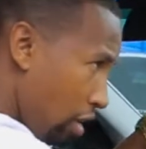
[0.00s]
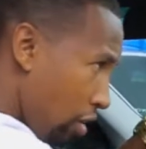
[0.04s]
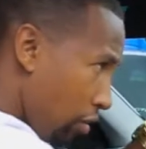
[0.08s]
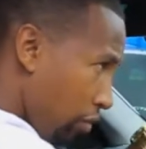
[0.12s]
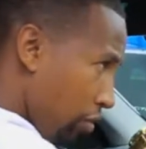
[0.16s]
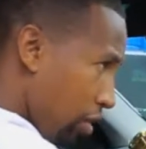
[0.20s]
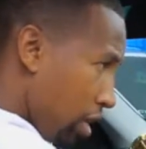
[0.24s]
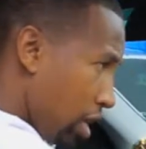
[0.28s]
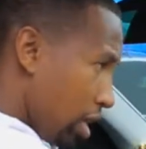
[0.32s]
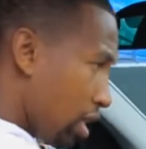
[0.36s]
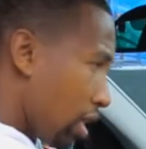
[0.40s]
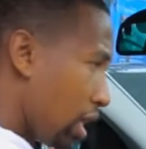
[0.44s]

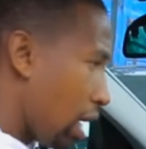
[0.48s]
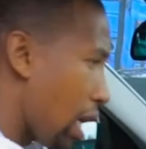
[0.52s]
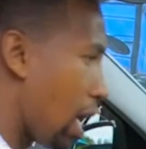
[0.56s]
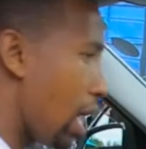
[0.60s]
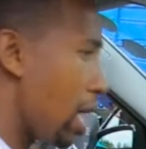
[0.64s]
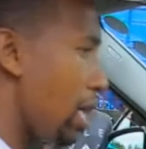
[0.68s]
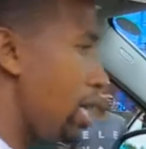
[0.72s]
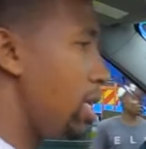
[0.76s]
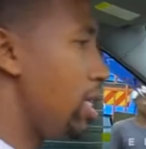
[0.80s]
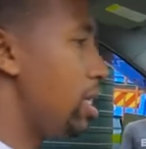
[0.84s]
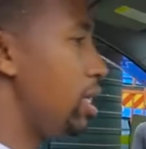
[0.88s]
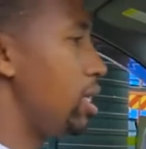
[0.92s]
of this
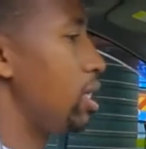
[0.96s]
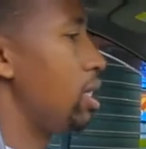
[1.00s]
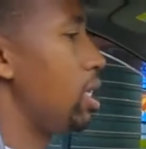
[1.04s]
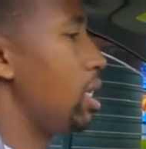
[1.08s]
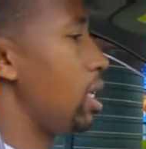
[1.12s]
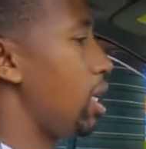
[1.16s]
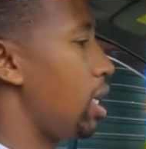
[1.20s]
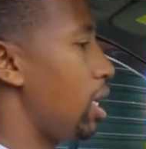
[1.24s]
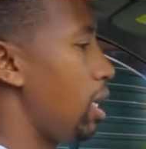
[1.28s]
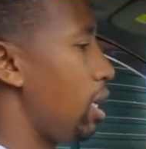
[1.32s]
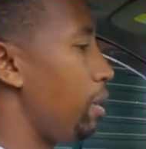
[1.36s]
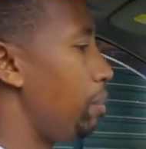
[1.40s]
car is
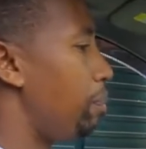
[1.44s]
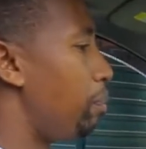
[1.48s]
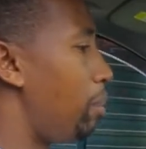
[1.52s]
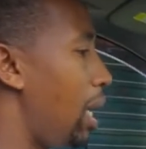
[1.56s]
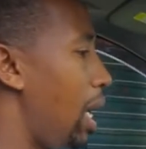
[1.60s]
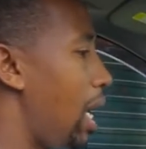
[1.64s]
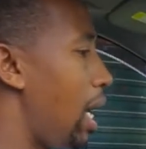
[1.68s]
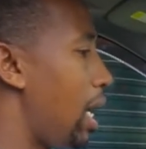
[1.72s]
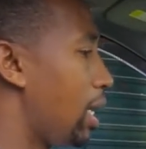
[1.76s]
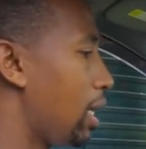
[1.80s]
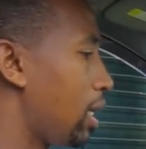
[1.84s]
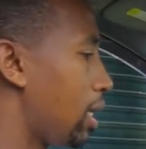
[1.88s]

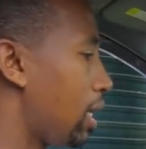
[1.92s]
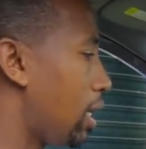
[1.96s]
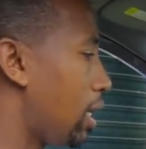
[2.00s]
black,